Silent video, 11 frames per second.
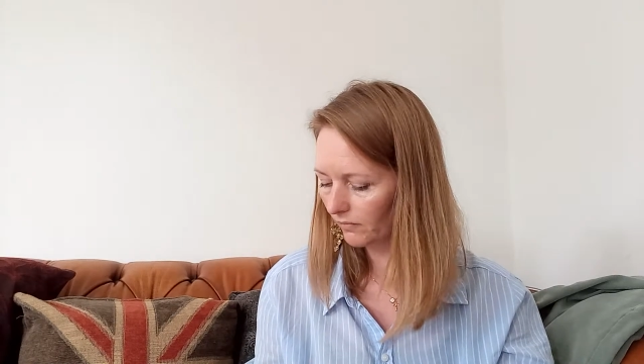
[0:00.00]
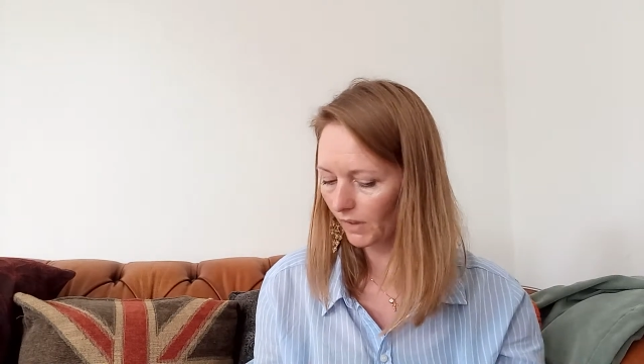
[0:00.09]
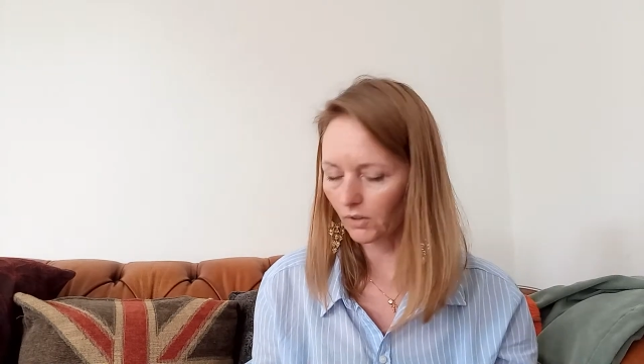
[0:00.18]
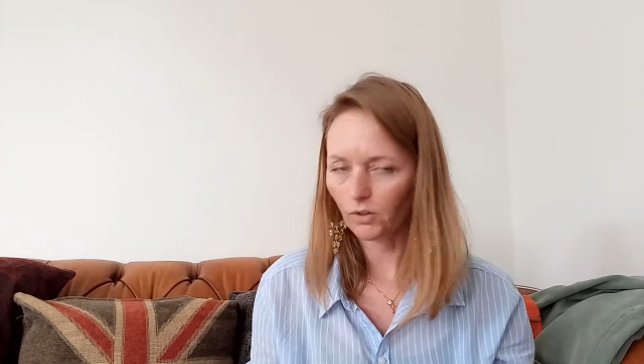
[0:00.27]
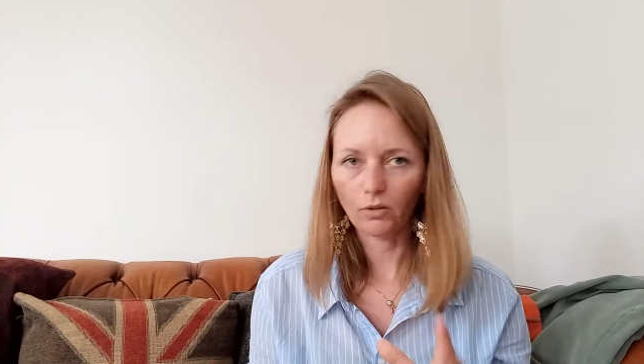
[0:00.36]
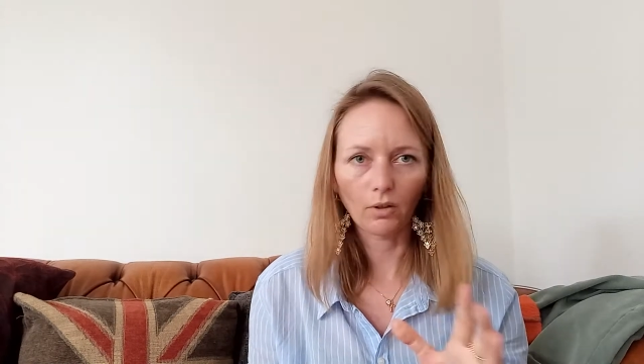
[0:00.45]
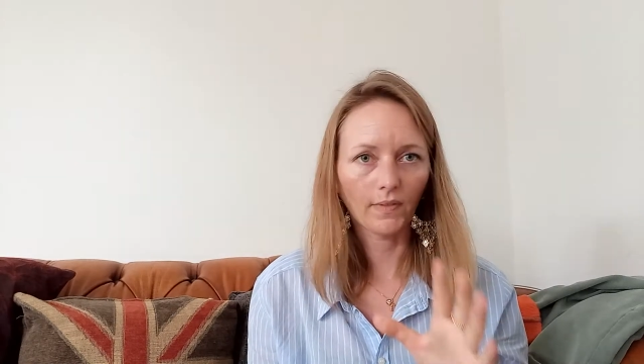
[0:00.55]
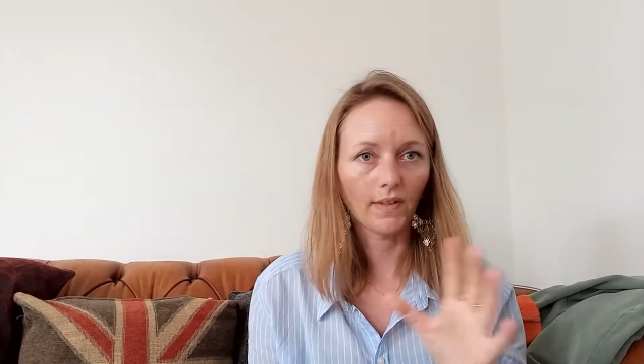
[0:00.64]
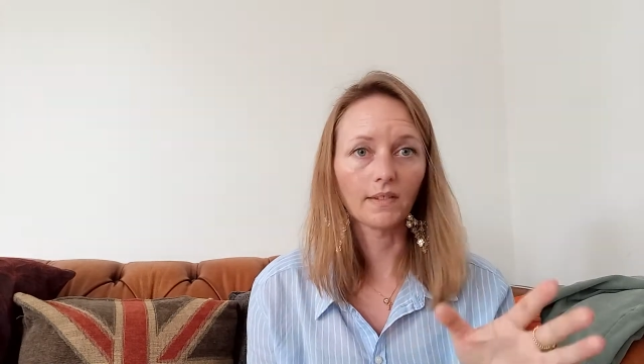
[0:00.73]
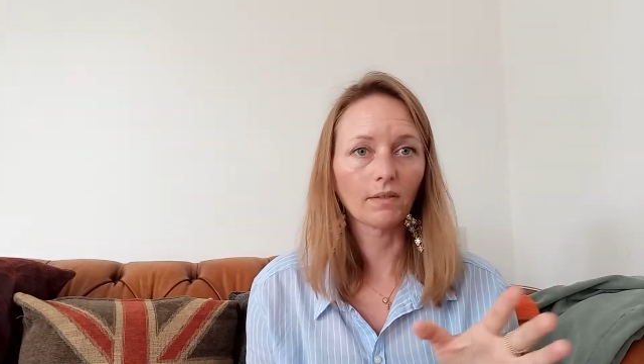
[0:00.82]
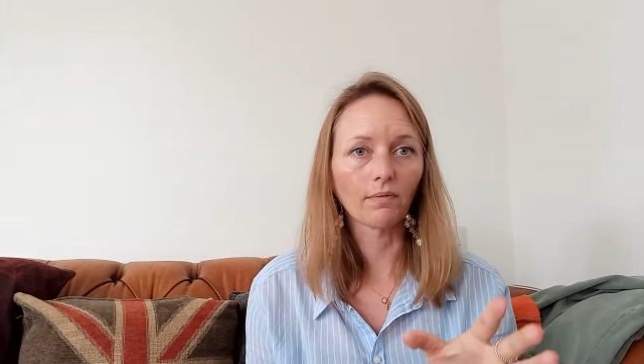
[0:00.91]
I don't know if
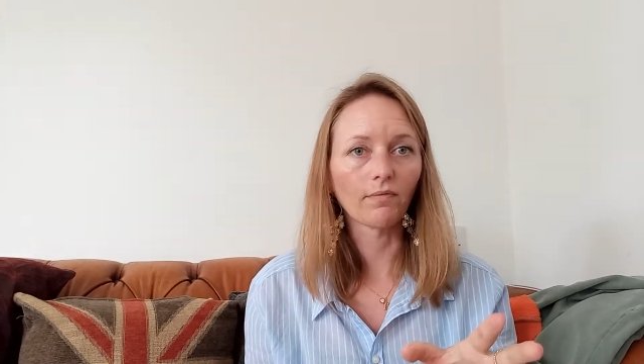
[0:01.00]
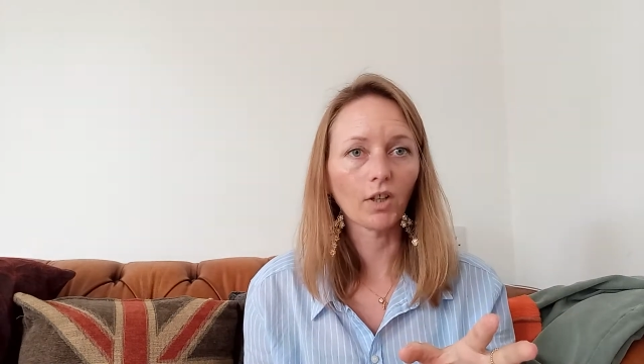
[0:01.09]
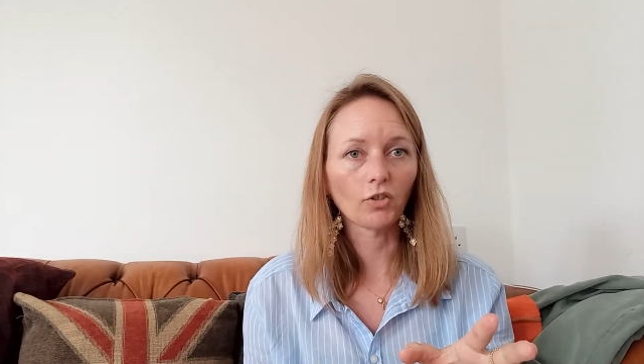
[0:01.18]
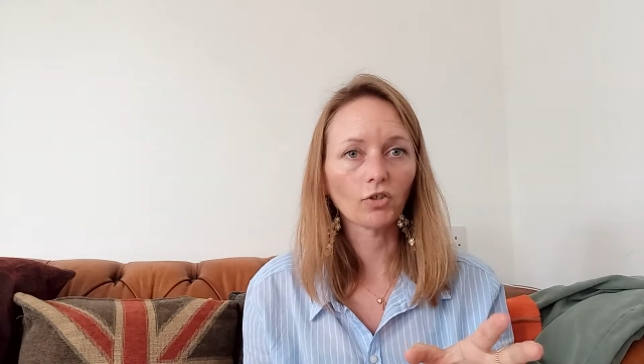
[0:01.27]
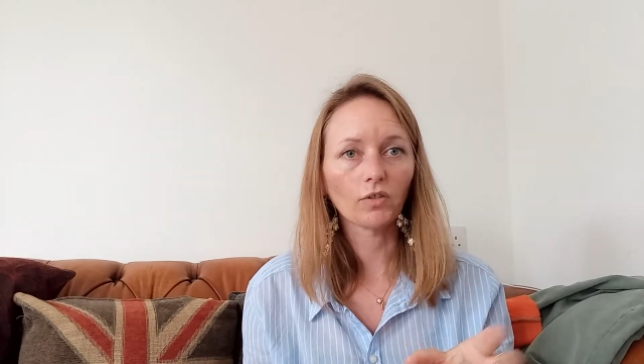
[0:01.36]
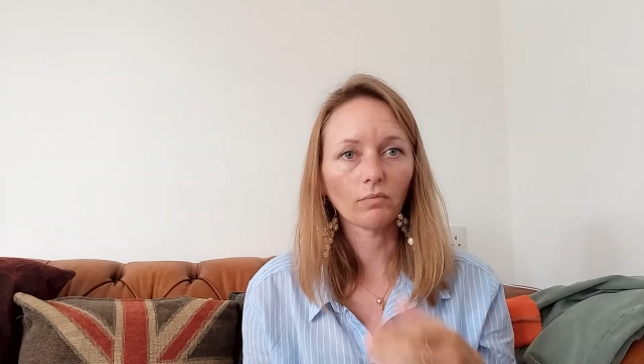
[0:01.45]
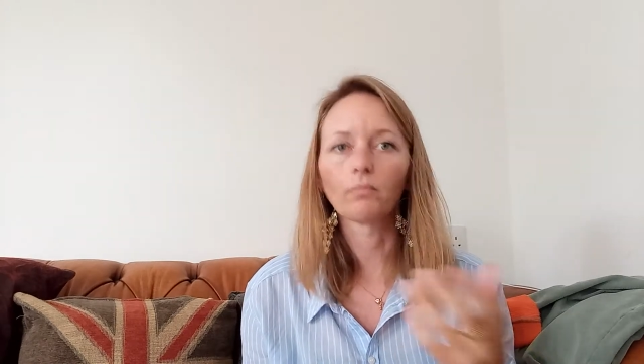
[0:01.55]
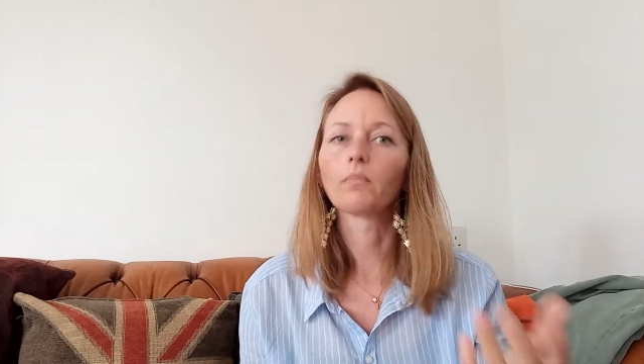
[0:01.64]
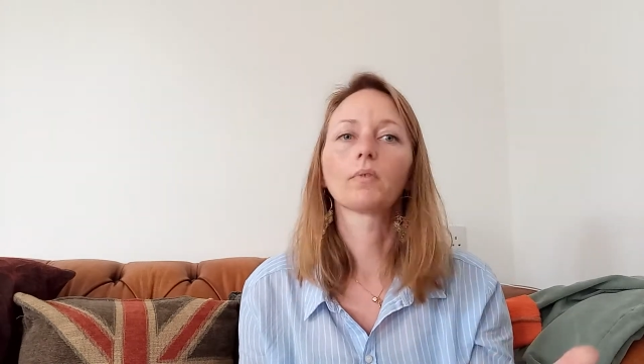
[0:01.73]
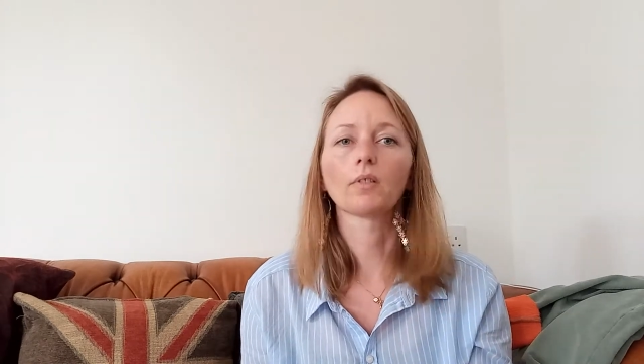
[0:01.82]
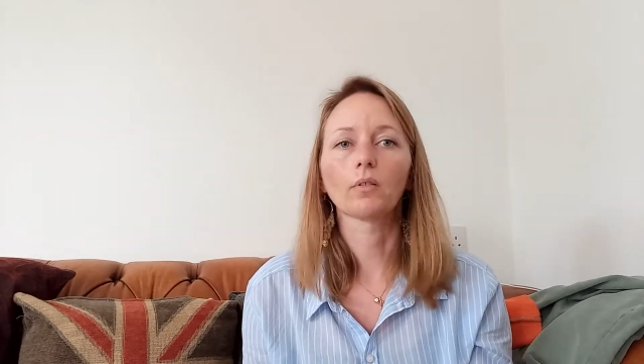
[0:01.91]
there's a different version,
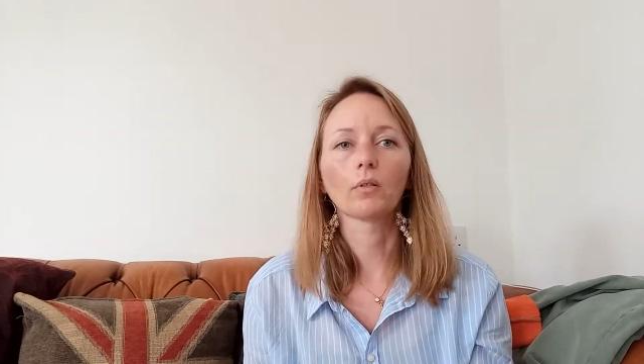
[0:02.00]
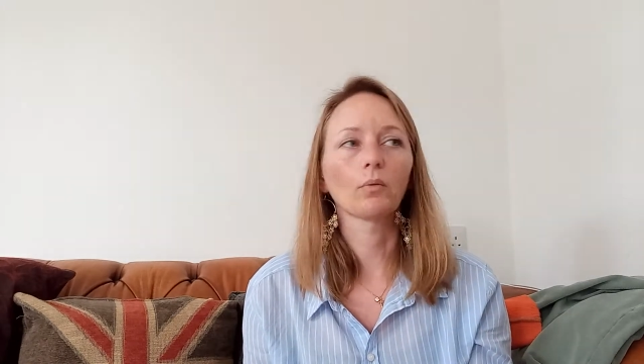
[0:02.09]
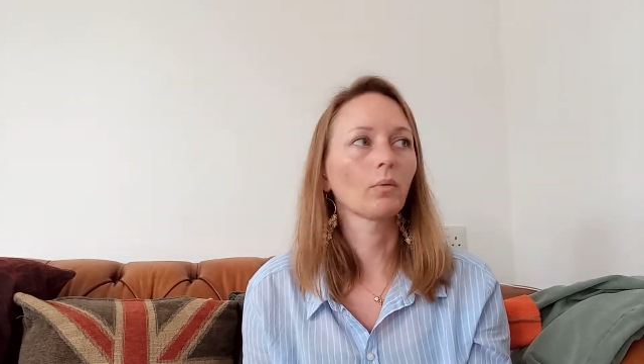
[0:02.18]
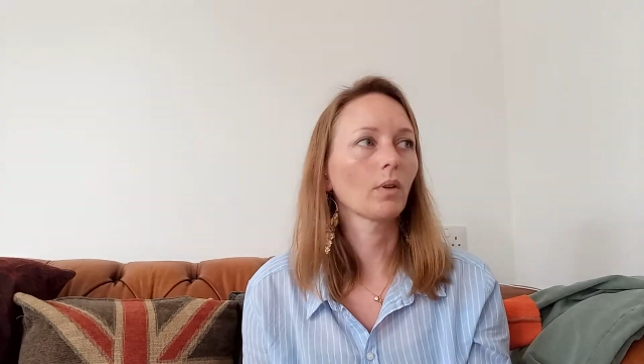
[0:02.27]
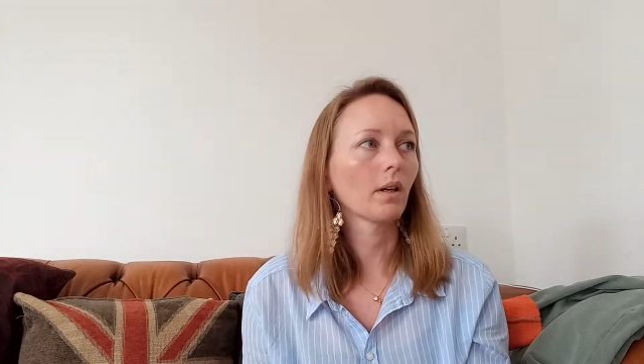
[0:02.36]
so